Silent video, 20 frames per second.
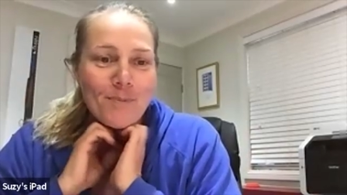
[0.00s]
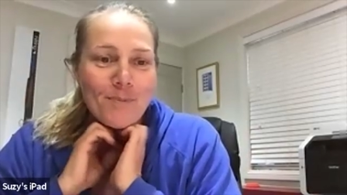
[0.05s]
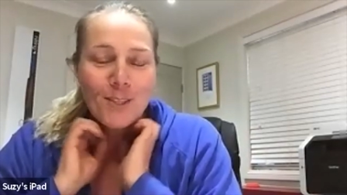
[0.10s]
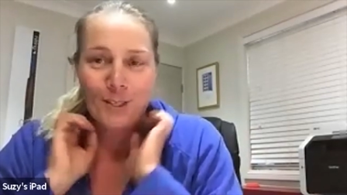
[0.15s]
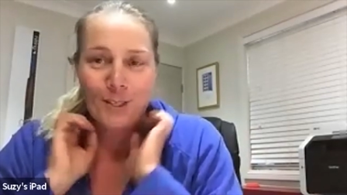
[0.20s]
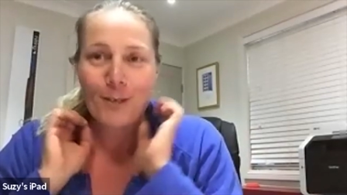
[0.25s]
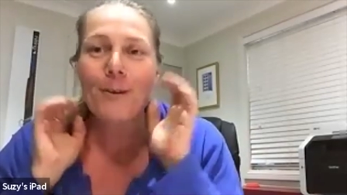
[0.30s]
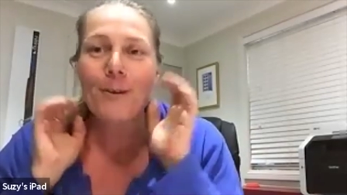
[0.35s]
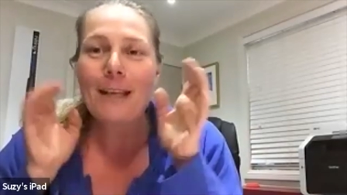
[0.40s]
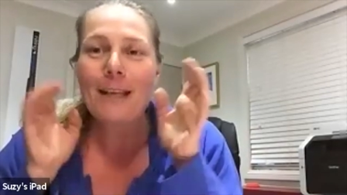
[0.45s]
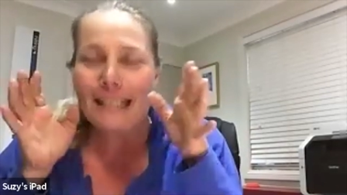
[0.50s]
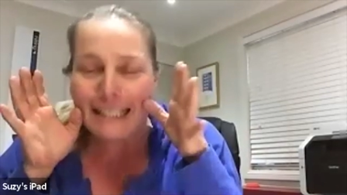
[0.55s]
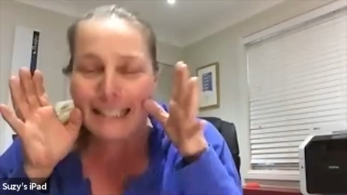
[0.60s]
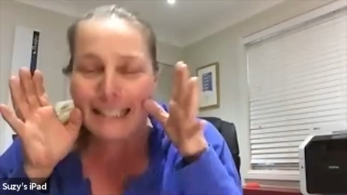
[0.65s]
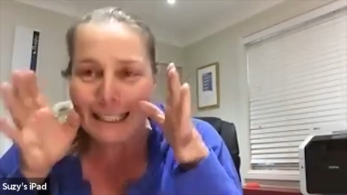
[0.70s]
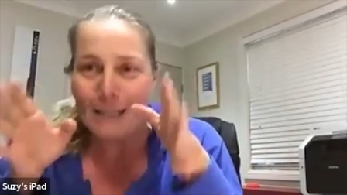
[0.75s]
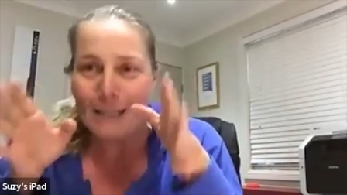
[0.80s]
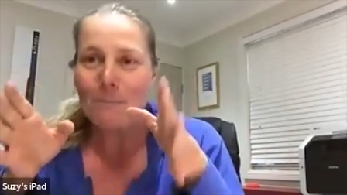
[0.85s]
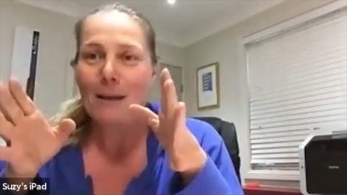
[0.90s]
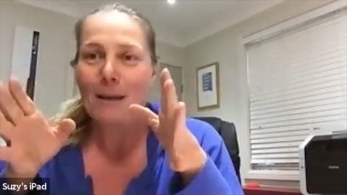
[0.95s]
you know, in an
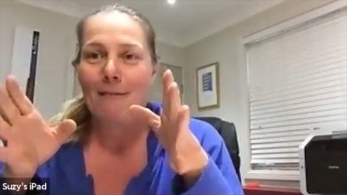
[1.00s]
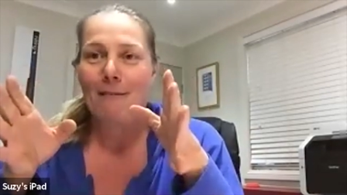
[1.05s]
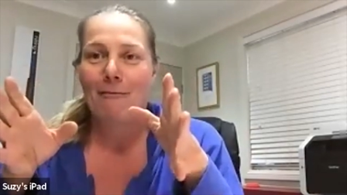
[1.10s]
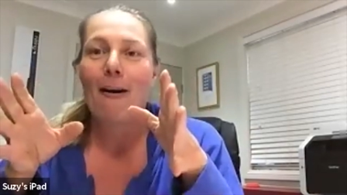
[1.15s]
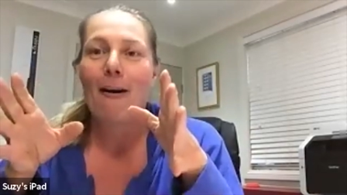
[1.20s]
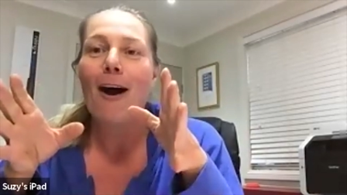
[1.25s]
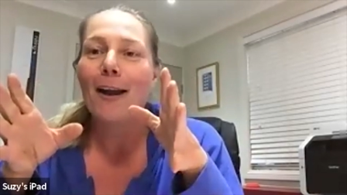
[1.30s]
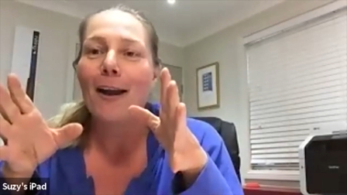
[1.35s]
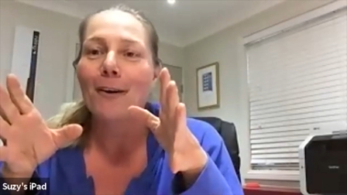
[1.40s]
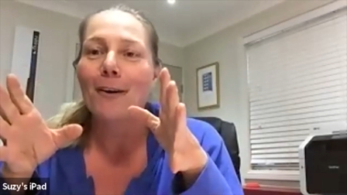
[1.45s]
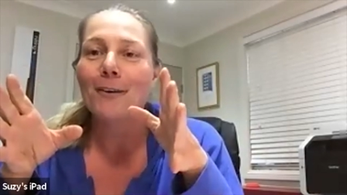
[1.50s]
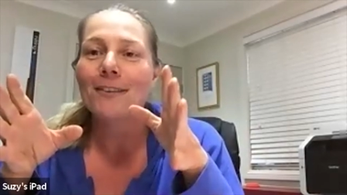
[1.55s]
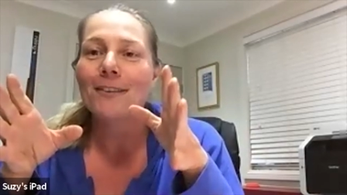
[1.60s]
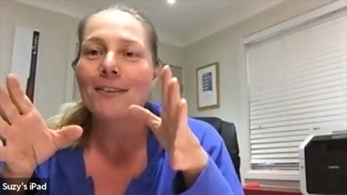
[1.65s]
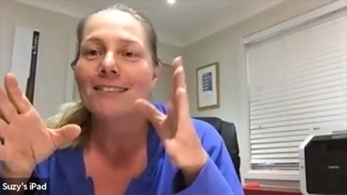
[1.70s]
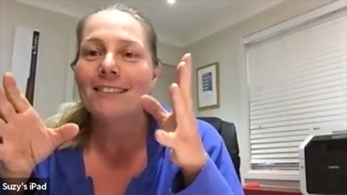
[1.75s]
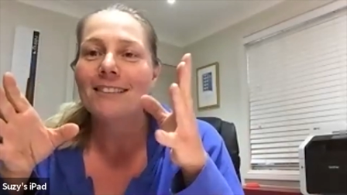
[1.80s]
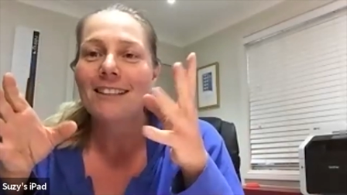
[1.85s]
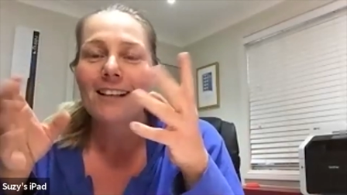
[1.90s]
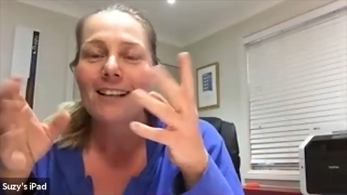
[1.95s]
Olympic
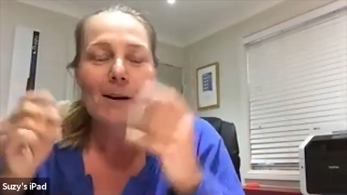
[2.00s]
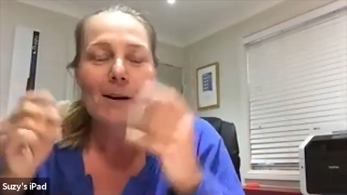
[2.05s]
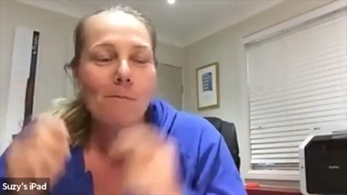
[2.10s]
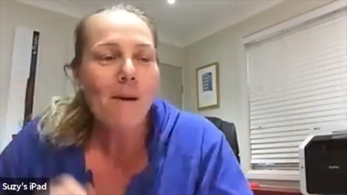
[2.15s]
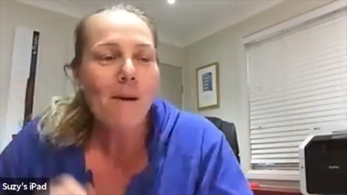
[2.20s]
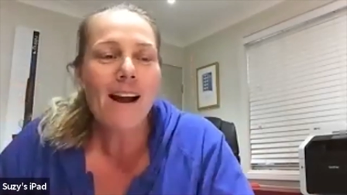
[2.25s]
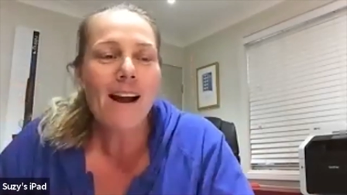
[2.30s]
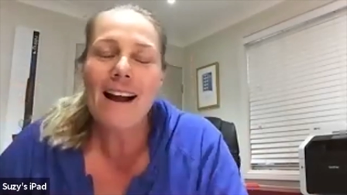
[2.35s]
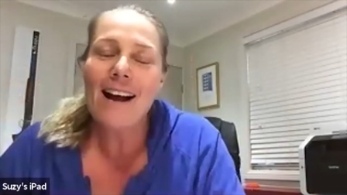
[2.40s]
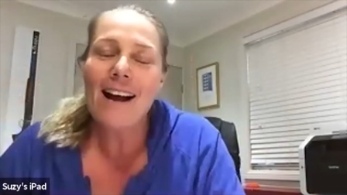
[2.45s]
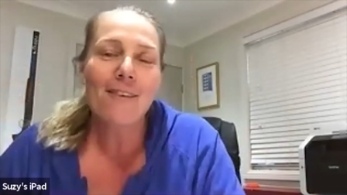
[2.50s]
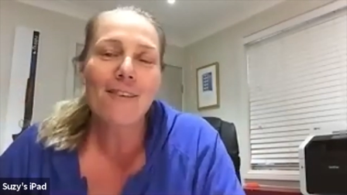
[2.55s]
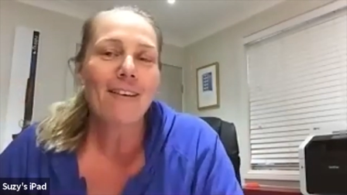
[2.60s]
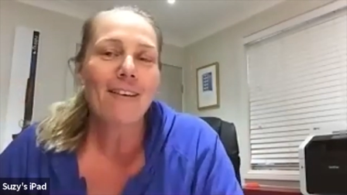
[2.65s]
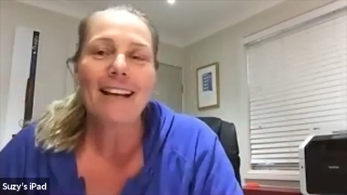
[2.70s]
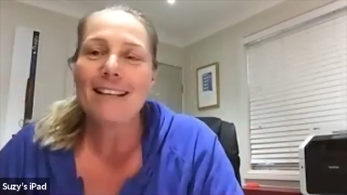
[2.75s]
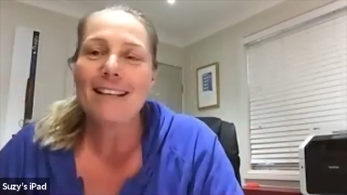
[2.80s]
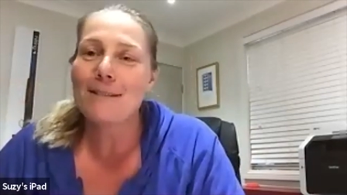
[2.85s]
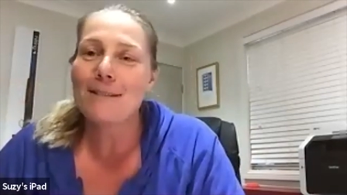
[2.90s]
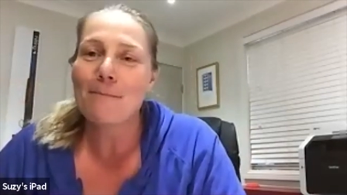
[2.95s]
final, my heart
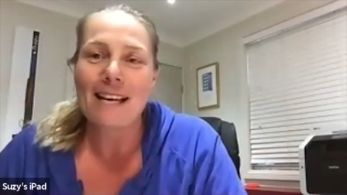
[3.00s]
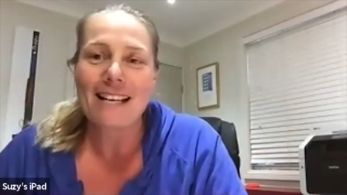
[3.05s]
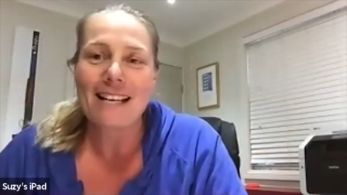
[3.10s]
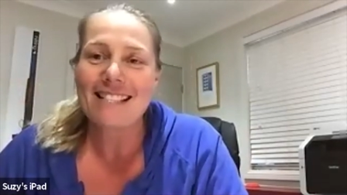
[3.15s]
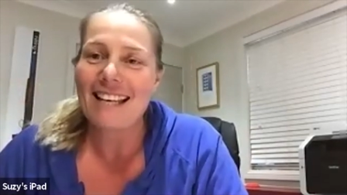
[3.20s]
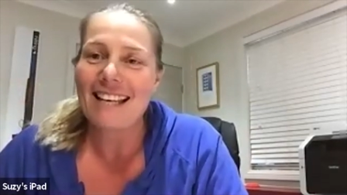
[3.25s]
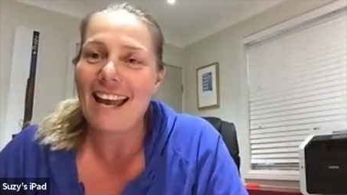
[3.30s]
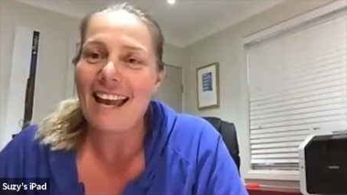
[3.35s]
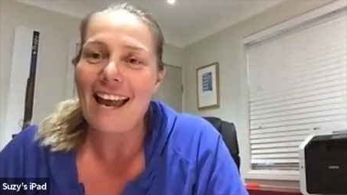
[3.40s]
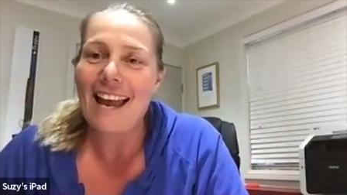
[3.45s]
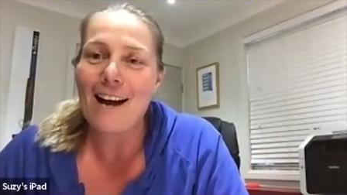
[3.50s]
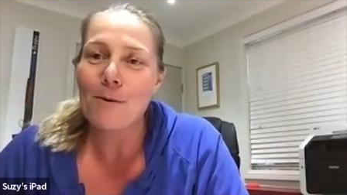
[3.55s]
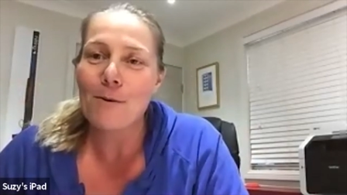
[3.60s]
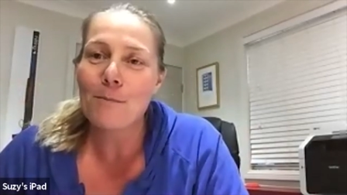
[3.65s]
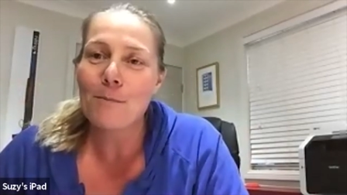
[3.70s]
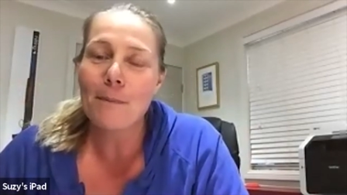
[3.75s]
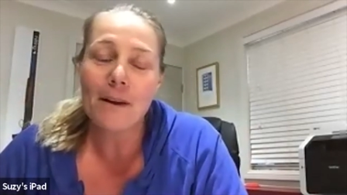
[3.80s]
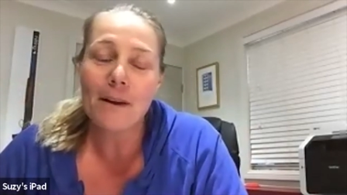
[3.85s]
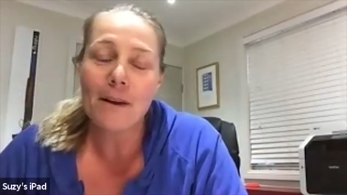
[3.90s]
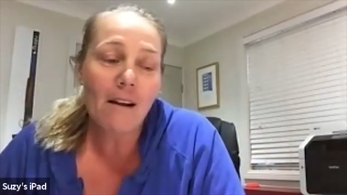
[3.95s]
rate is maxing out,
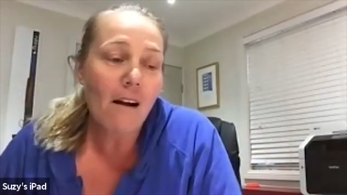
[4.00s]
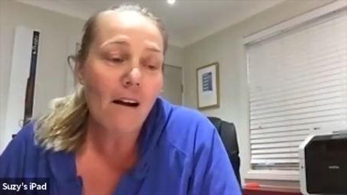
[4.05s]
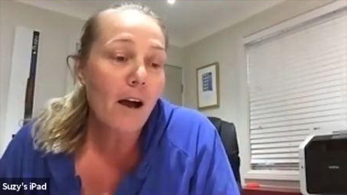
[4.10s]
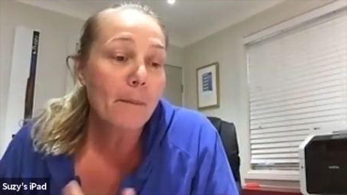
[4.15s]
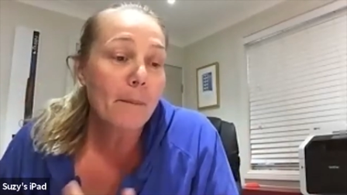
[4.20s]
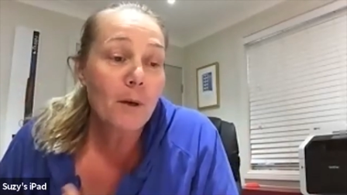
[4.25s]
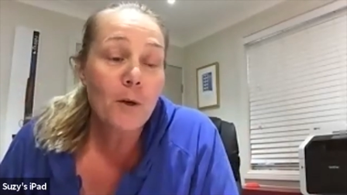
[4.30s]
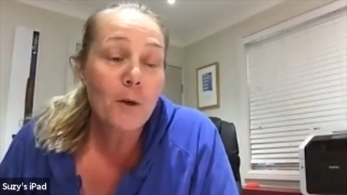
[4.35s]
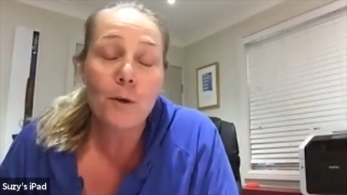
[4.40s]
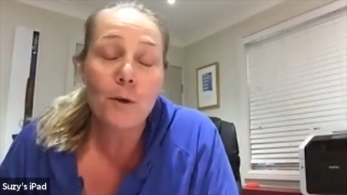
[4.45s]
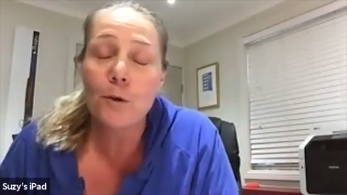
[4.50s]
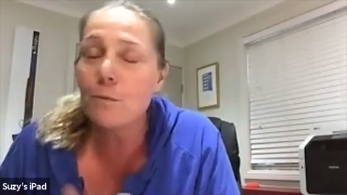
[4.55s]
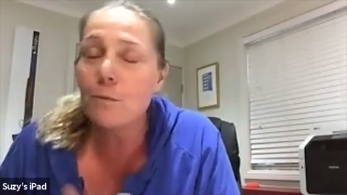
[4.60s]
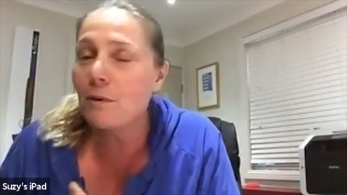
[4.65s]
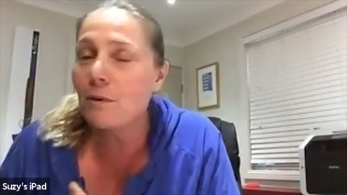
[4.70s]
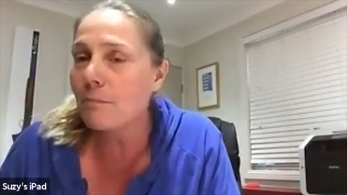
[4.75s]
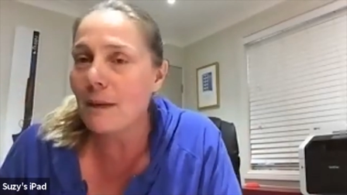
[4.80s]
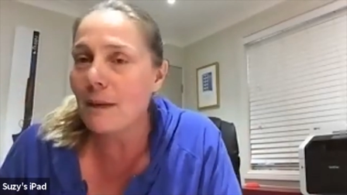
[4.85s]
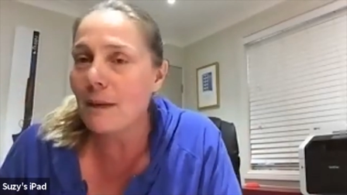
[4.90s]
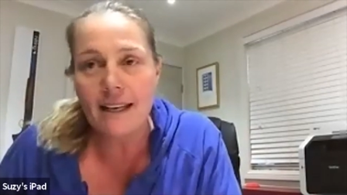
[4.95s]
but I'm cool
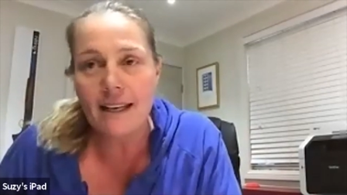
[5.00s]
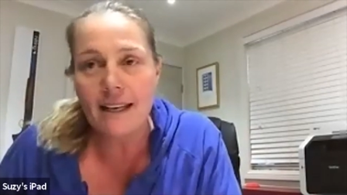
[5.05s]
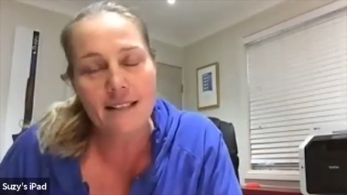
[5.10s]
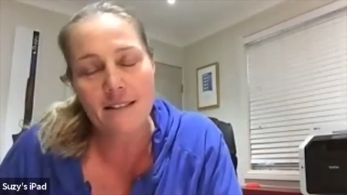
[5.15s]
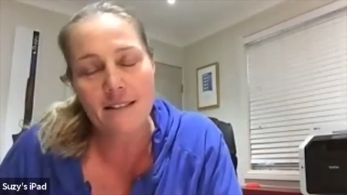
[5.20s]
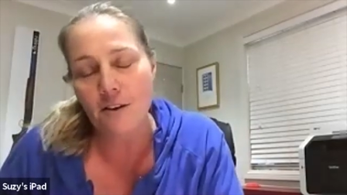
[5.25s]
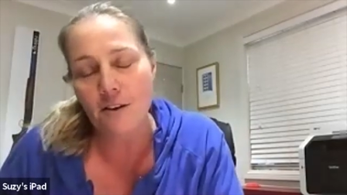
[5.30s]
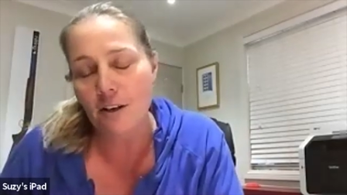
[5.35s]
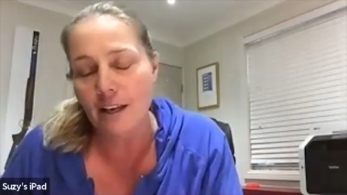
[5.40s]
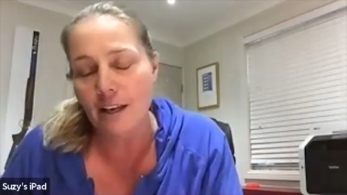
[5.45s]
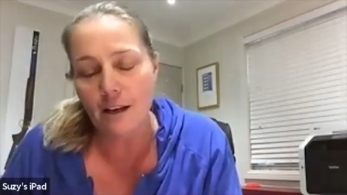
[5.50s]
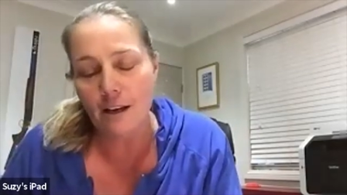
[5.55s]
with my knees knocking.